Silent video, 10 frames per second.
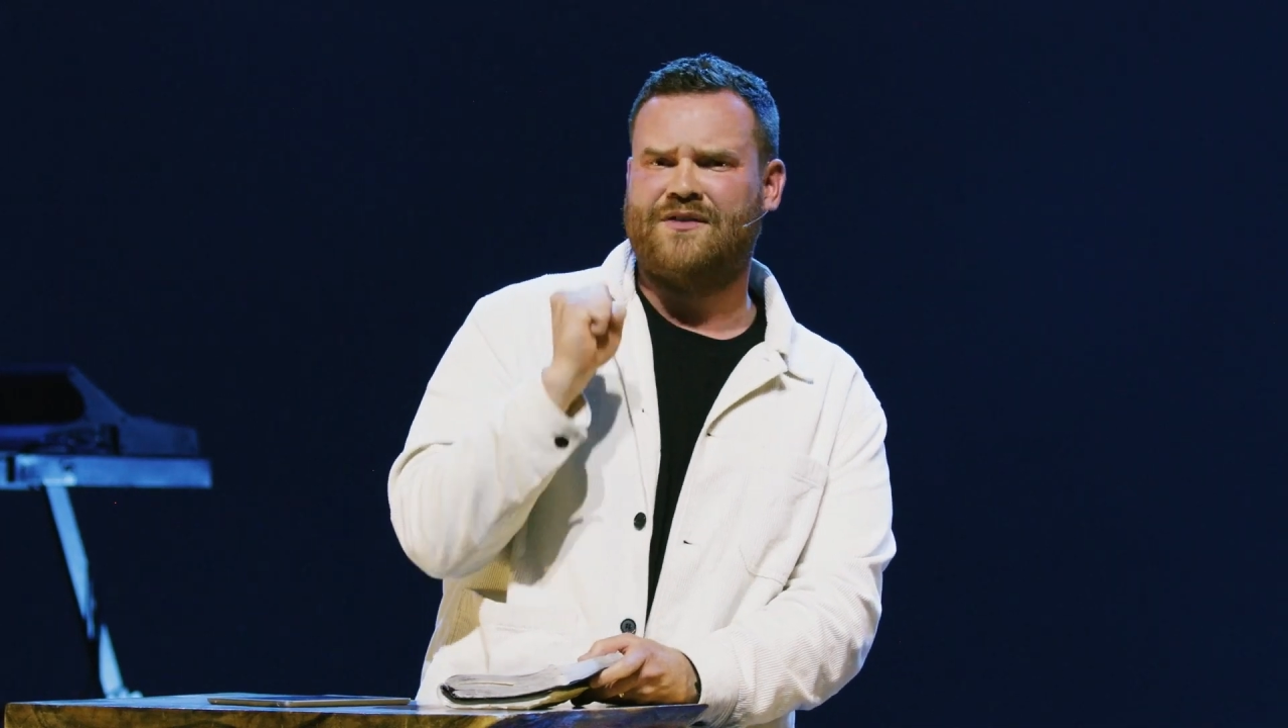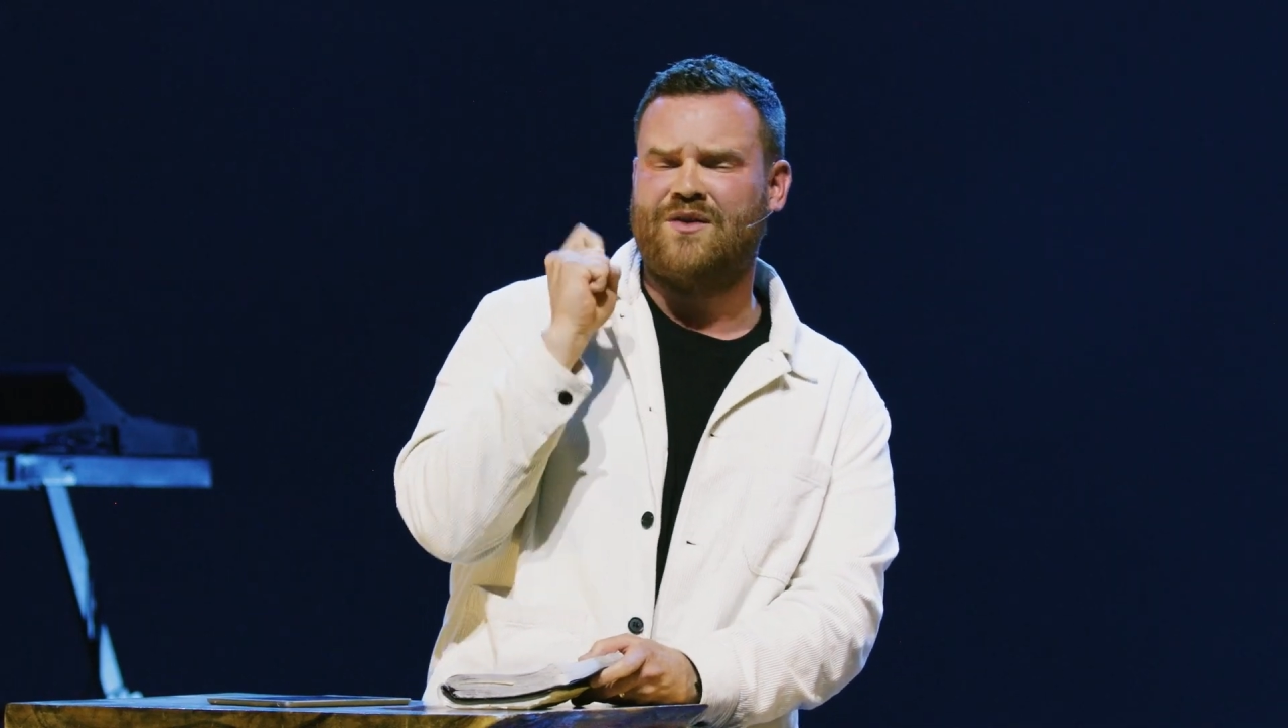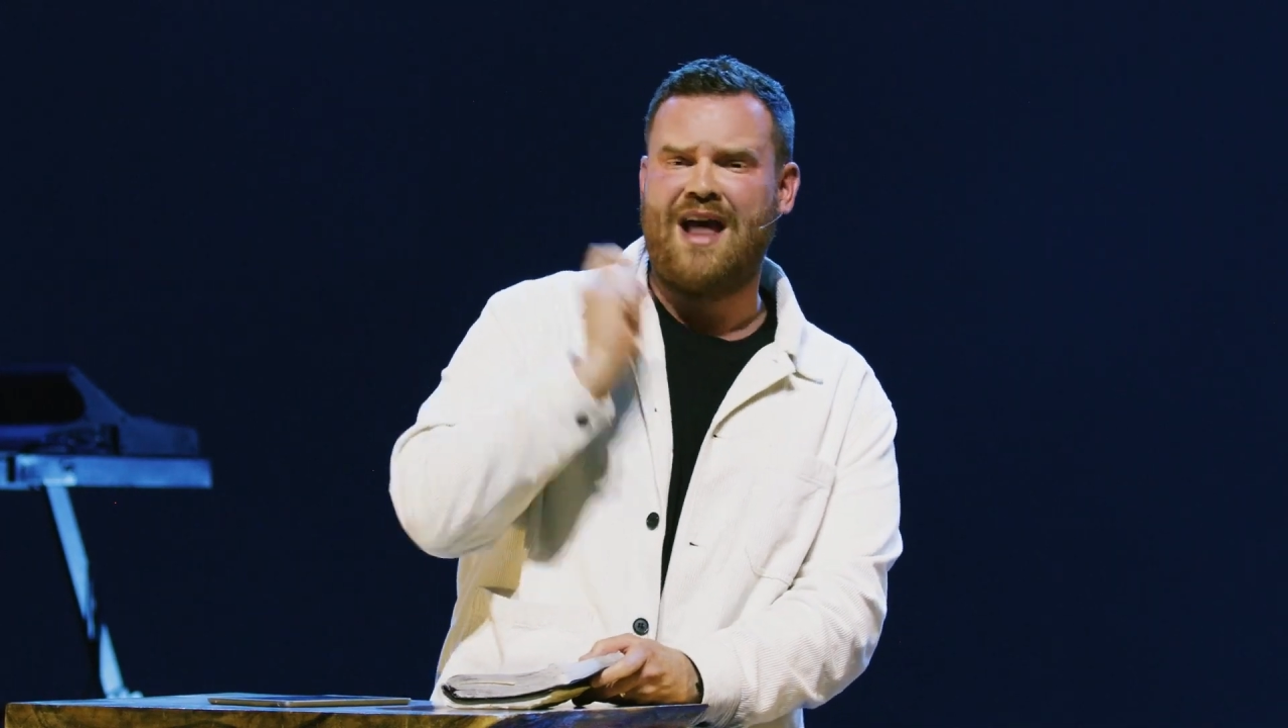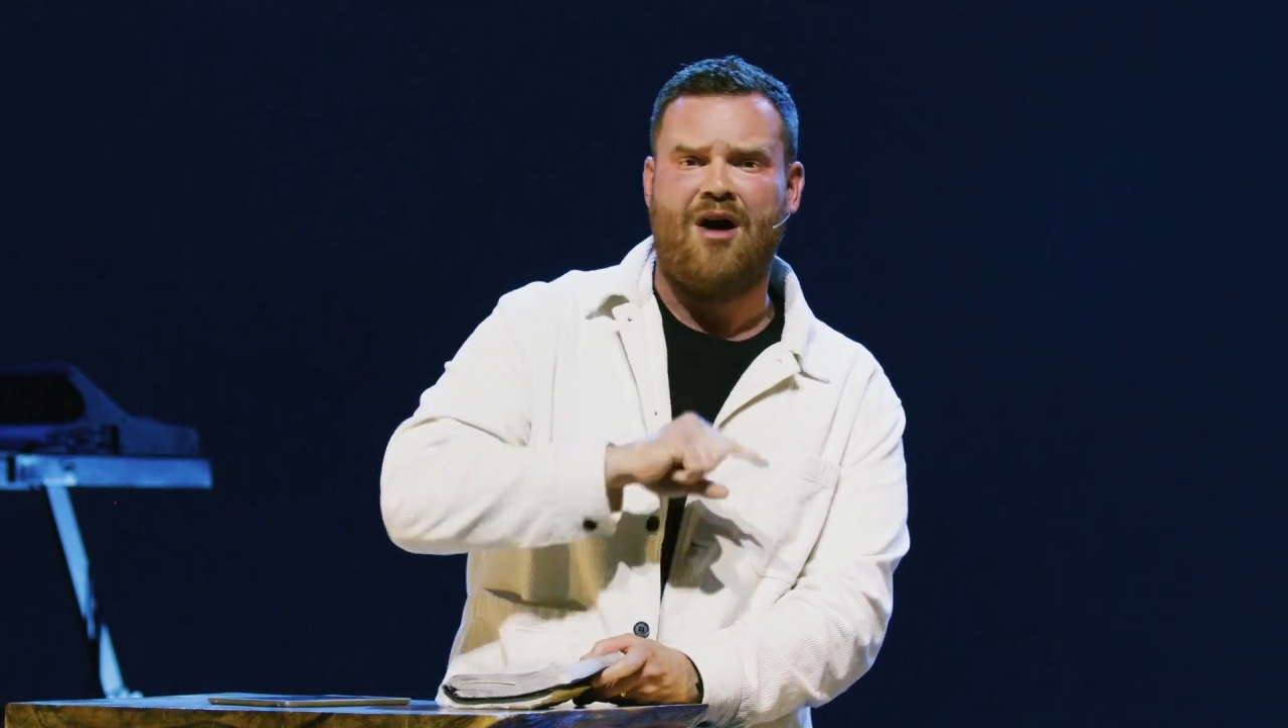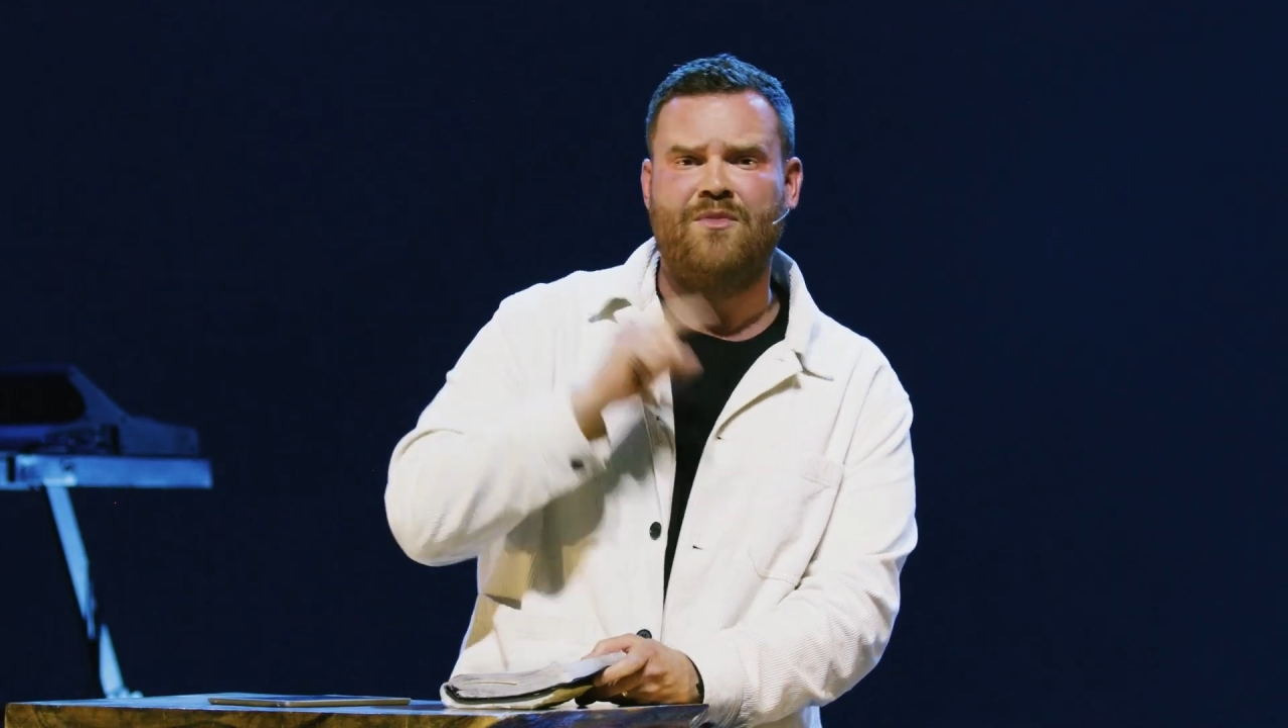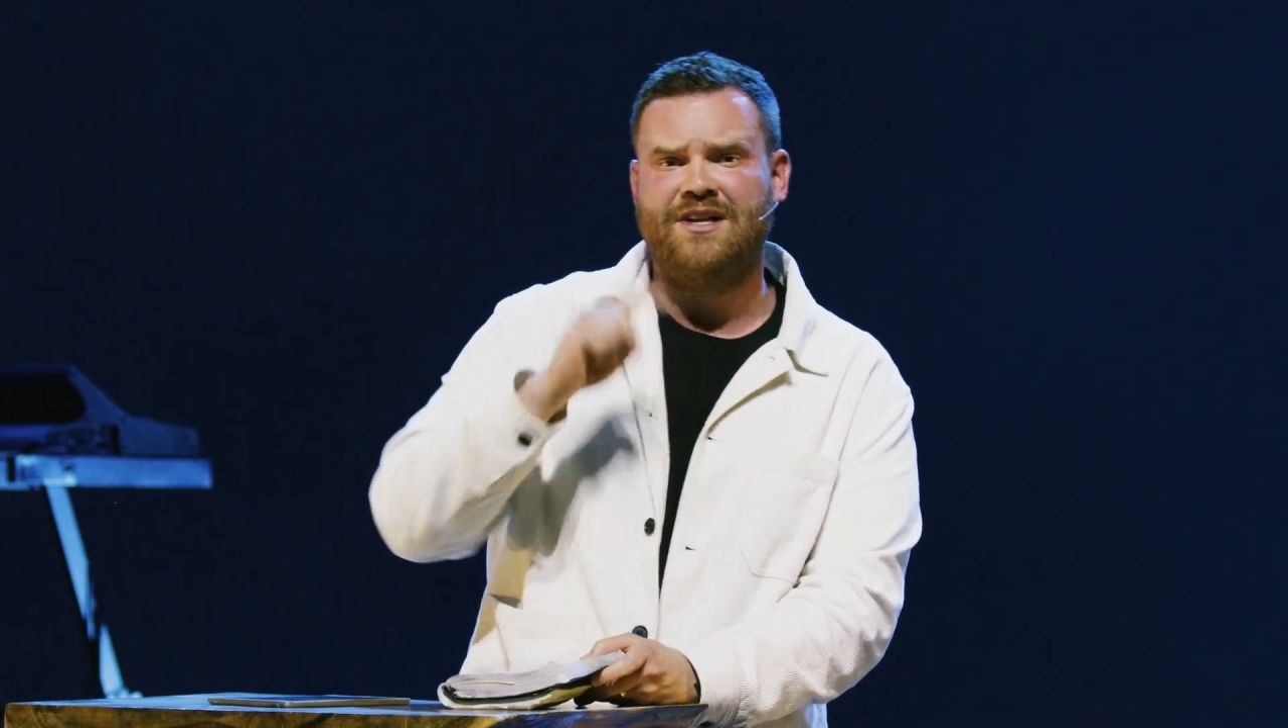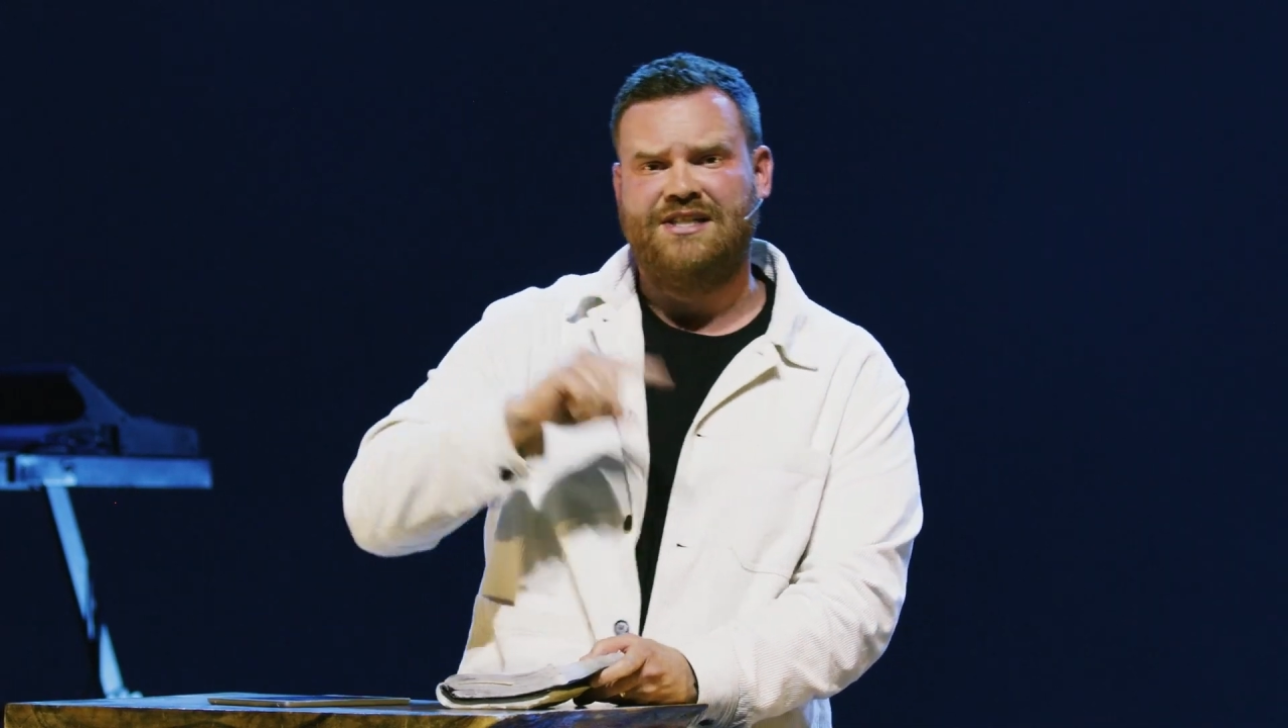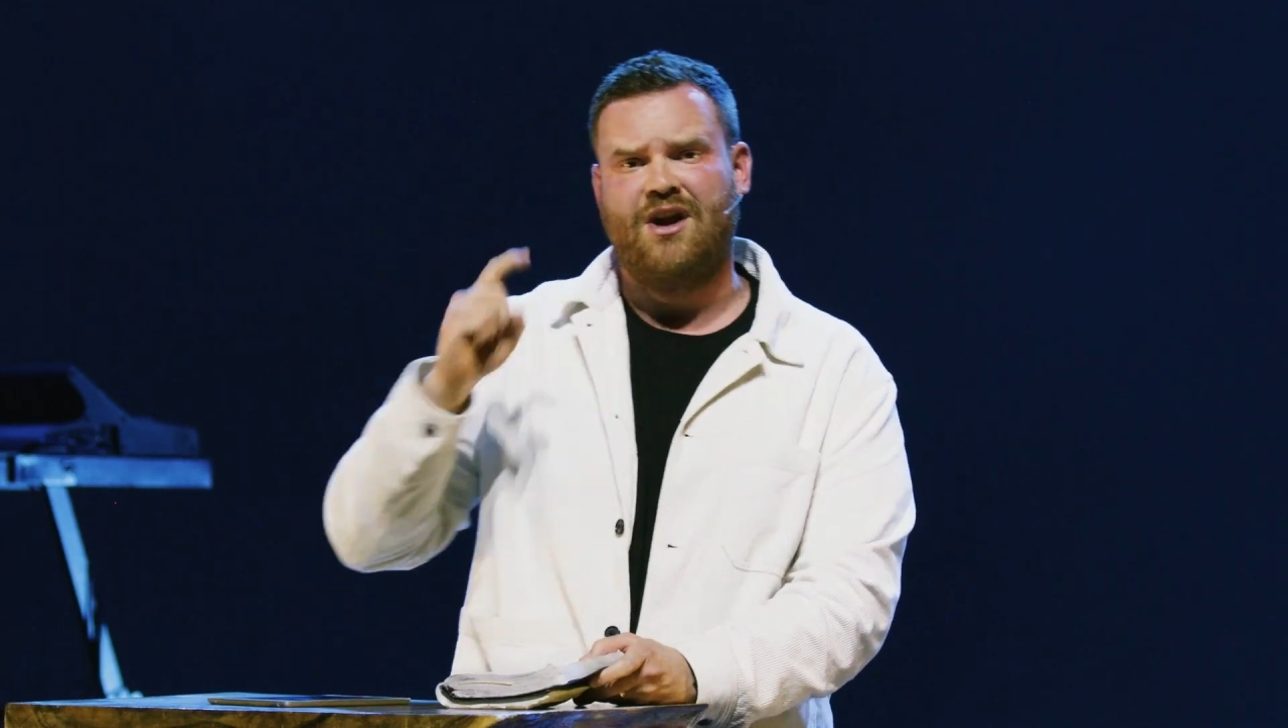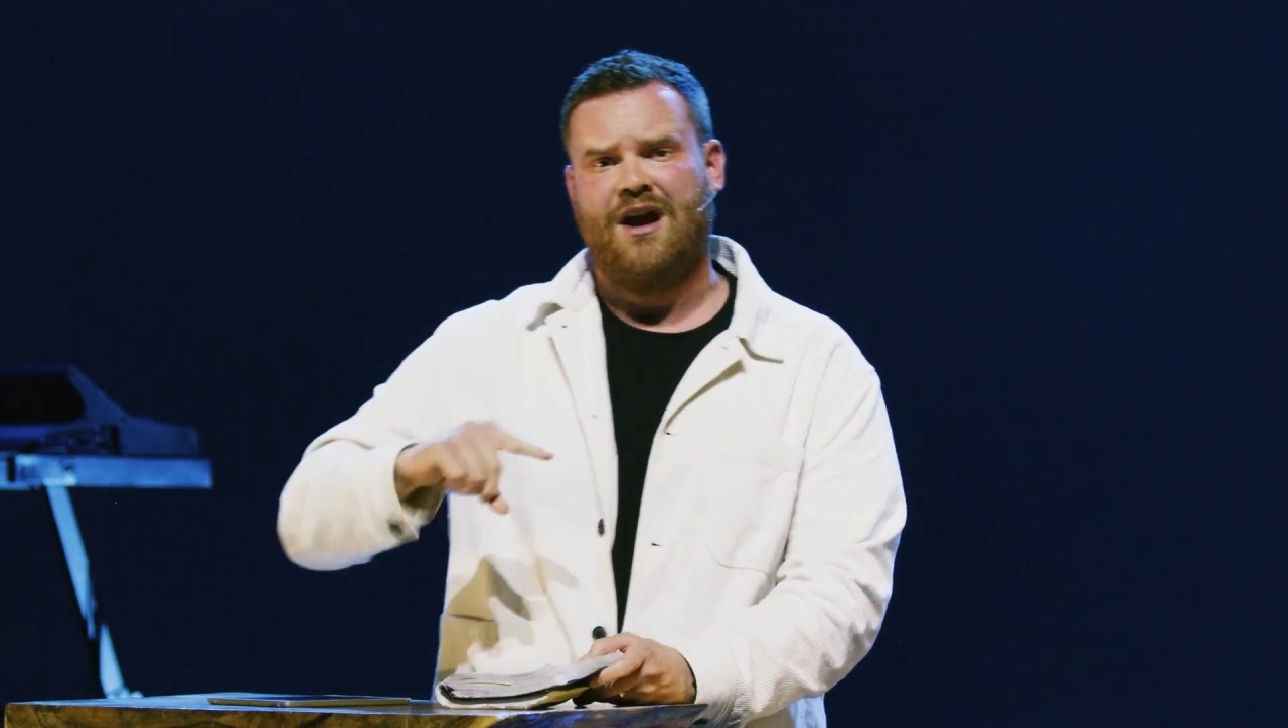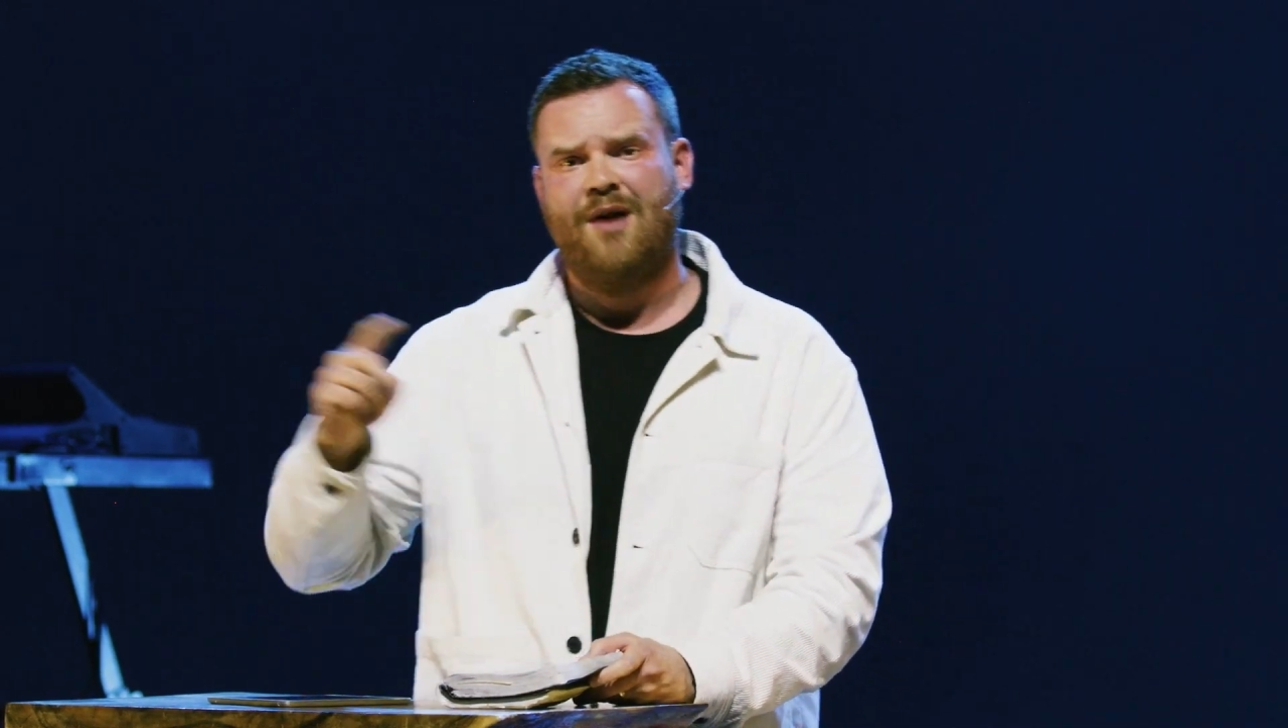so now I'm gonna
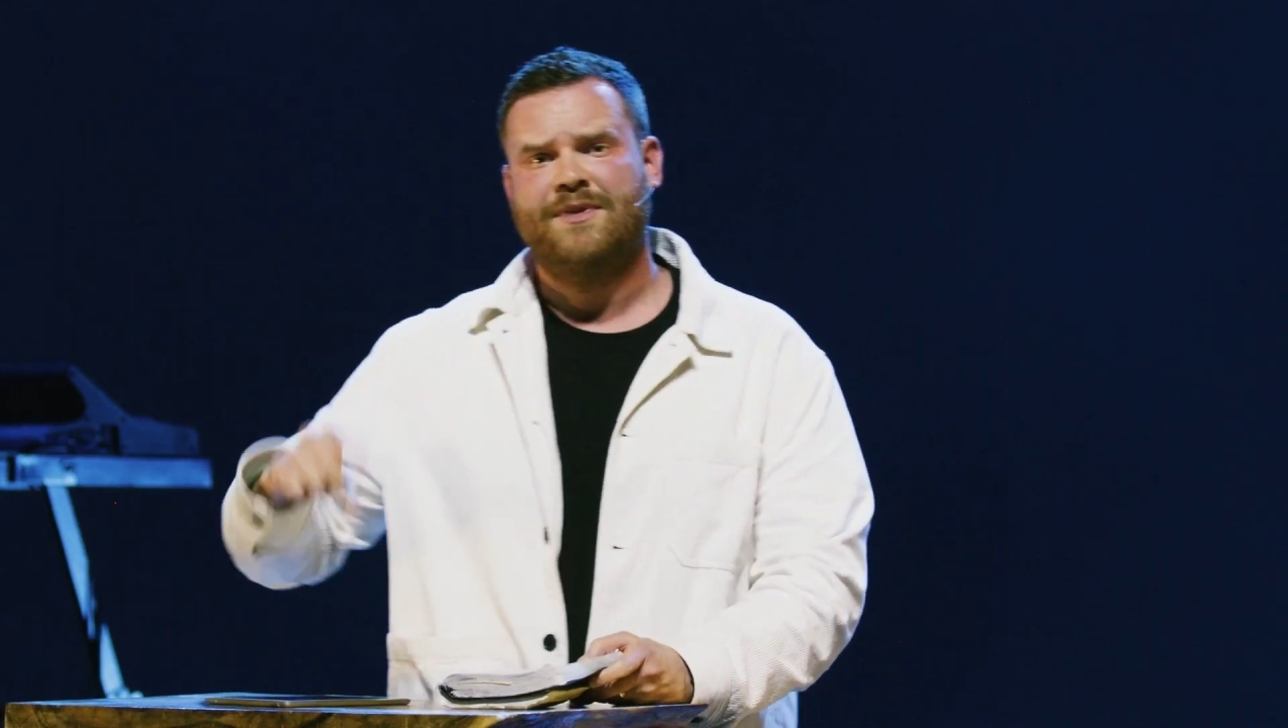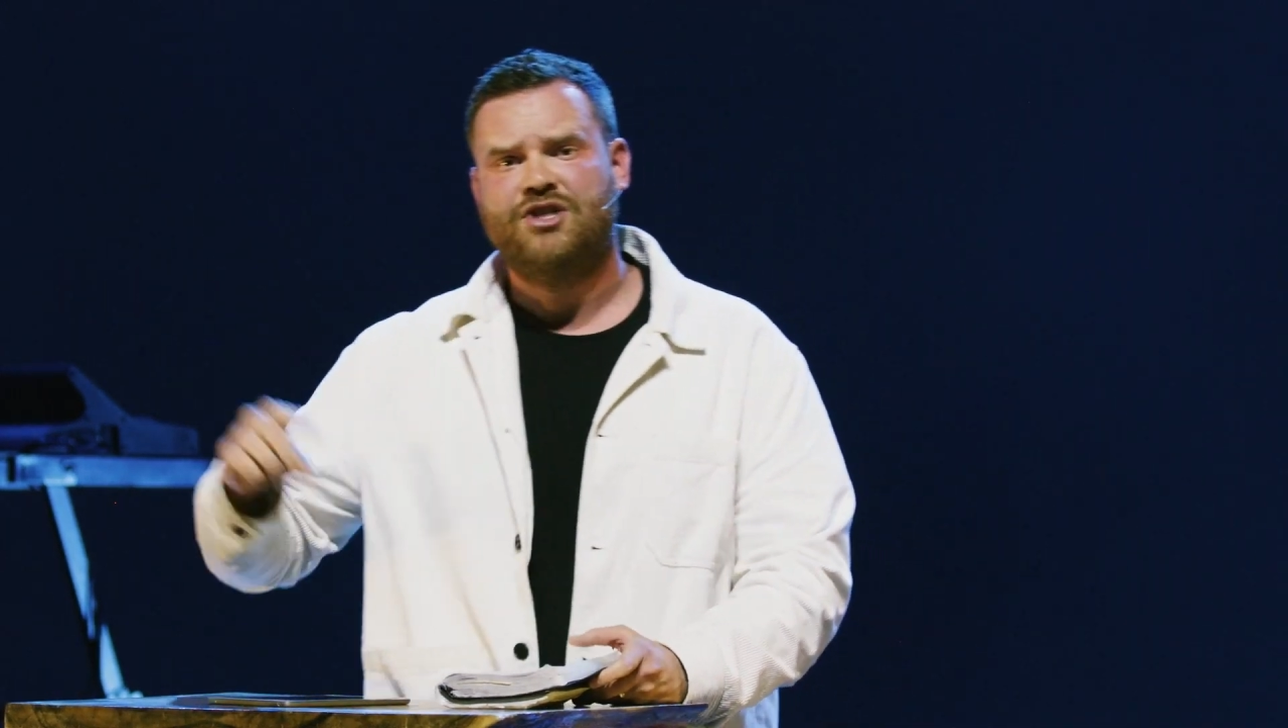start coming